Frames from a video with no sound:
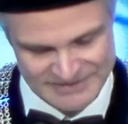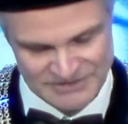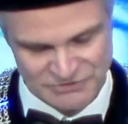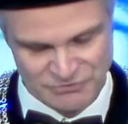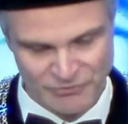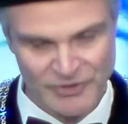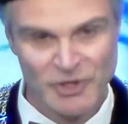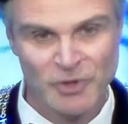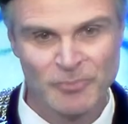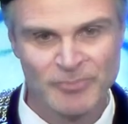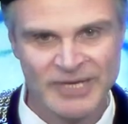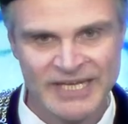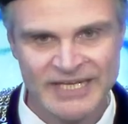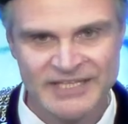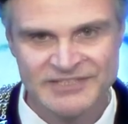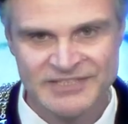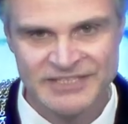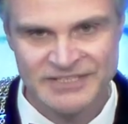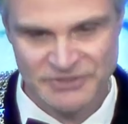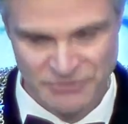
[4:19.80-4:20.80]

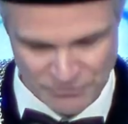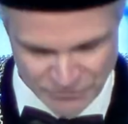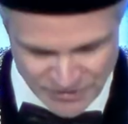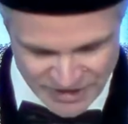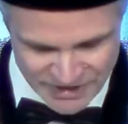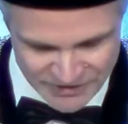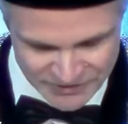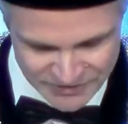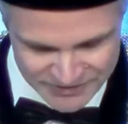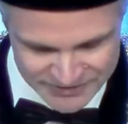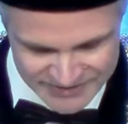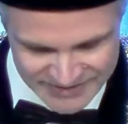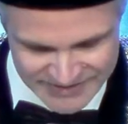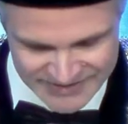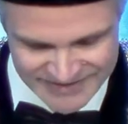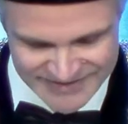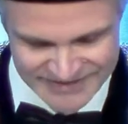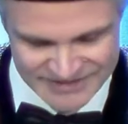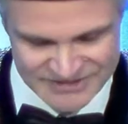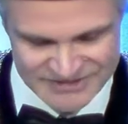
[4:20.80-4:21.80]
trailblazing career,
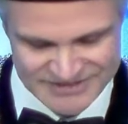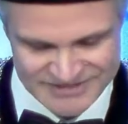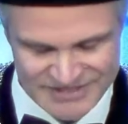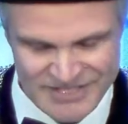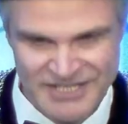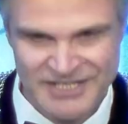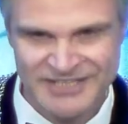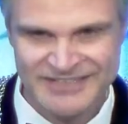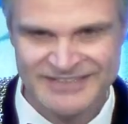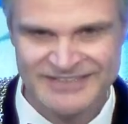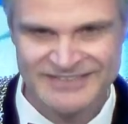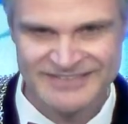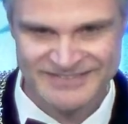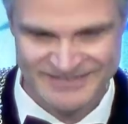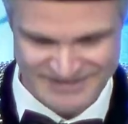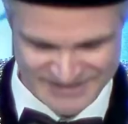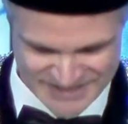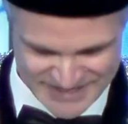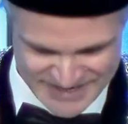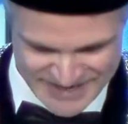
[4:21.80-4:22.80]
seeing
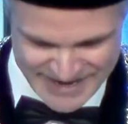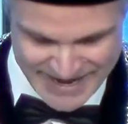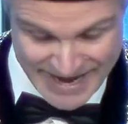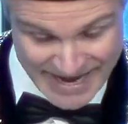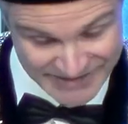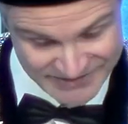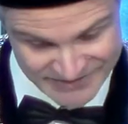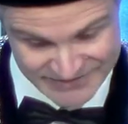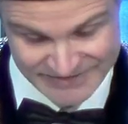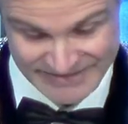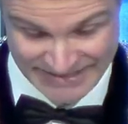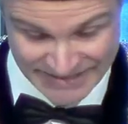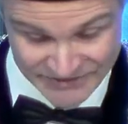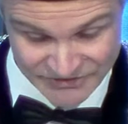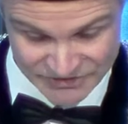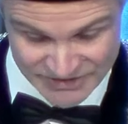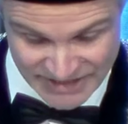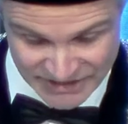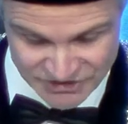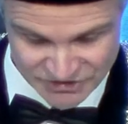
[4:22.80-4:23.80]
as an
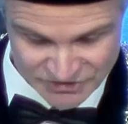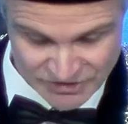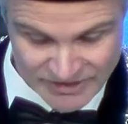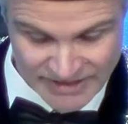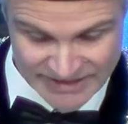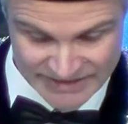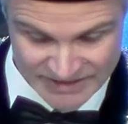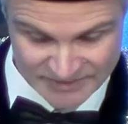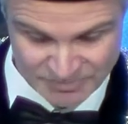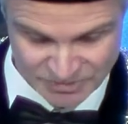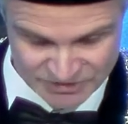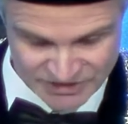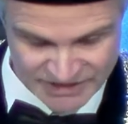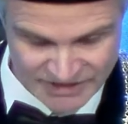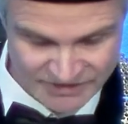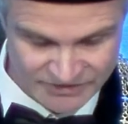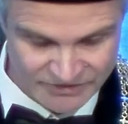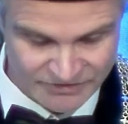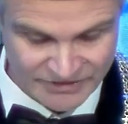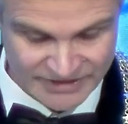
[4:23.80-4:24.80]
international and in
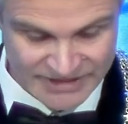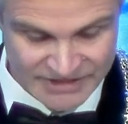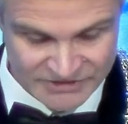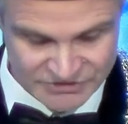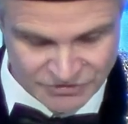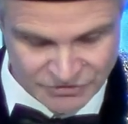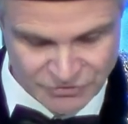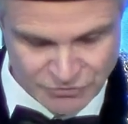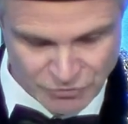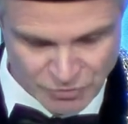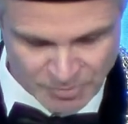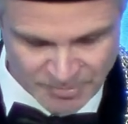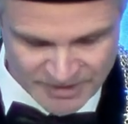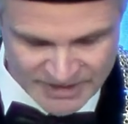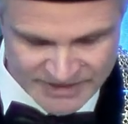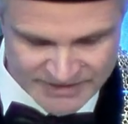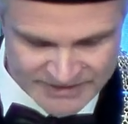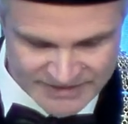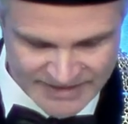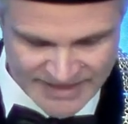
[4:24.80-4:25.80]
particular Eastern
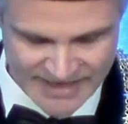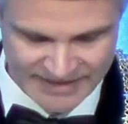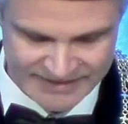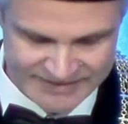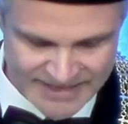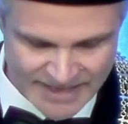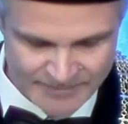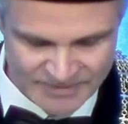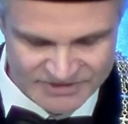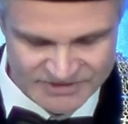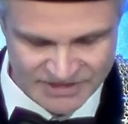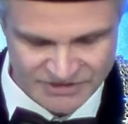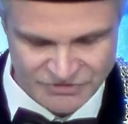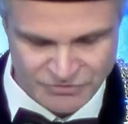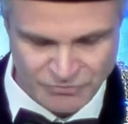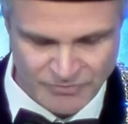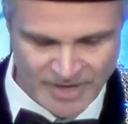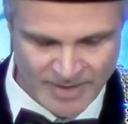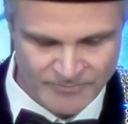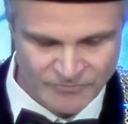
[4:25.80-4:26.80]
European academics
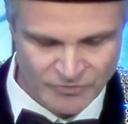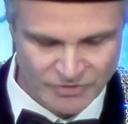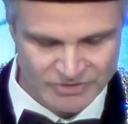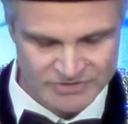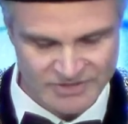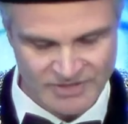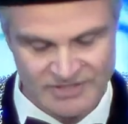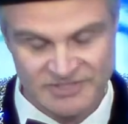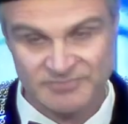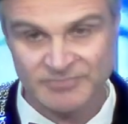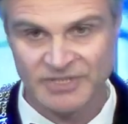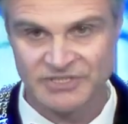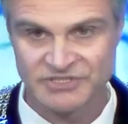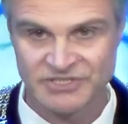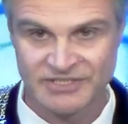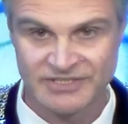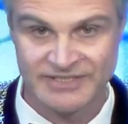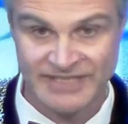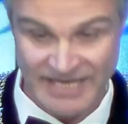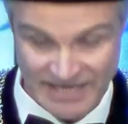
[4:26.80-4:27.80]
at UM were not as much
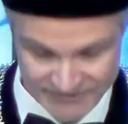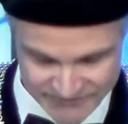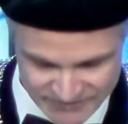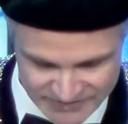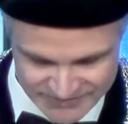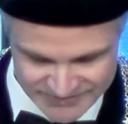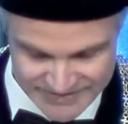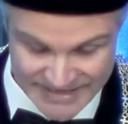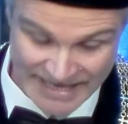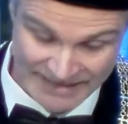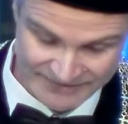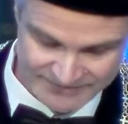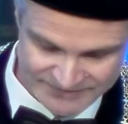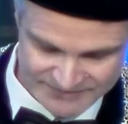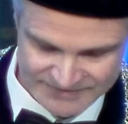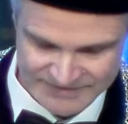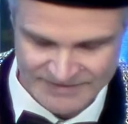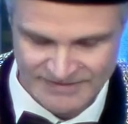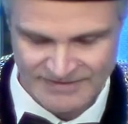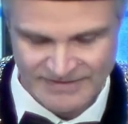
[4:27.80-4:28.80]
a given then
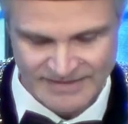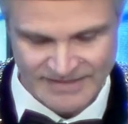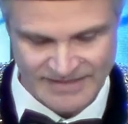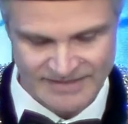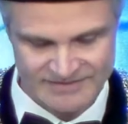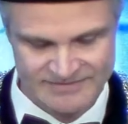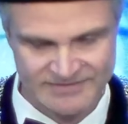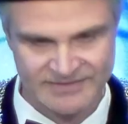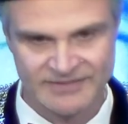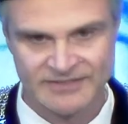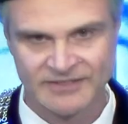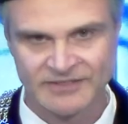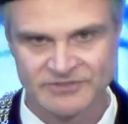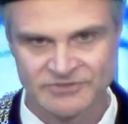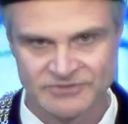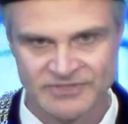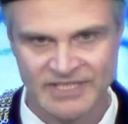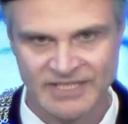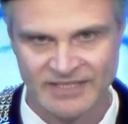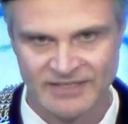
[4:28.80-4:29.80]
as they are
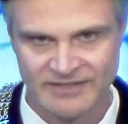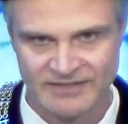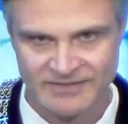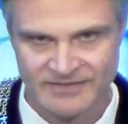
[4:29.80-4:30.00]
today.